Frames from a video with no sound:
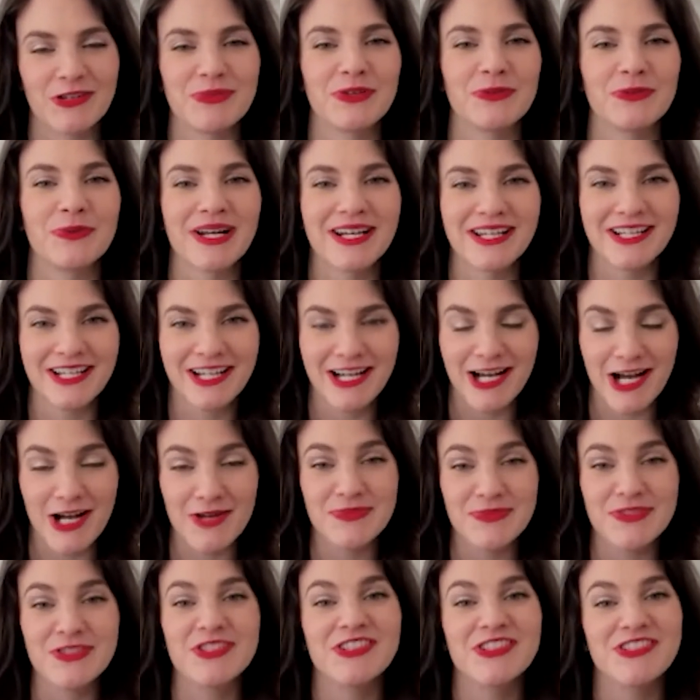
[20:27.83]
But when it
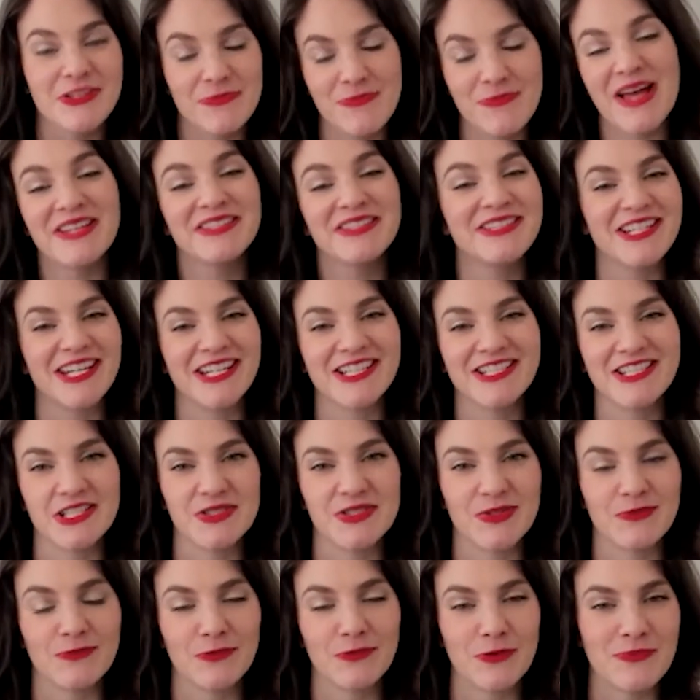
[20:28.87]
comes to domestic
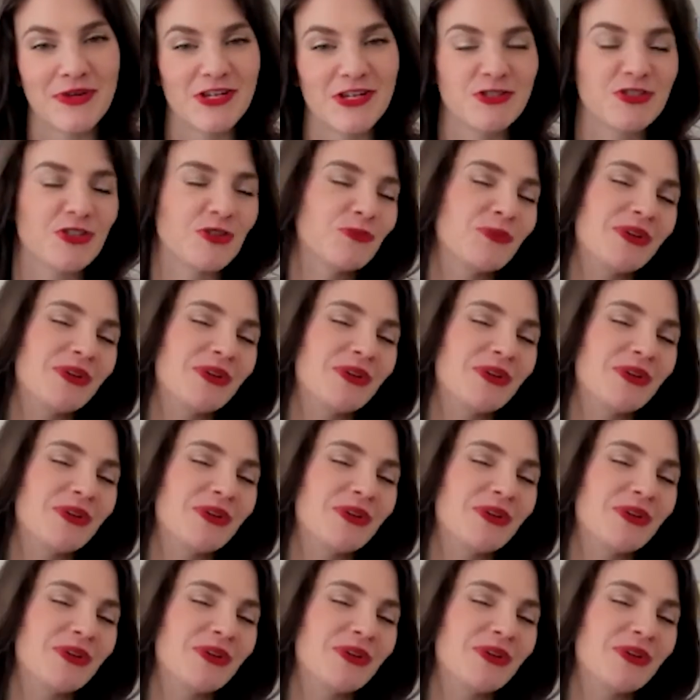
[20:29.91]
disinformation,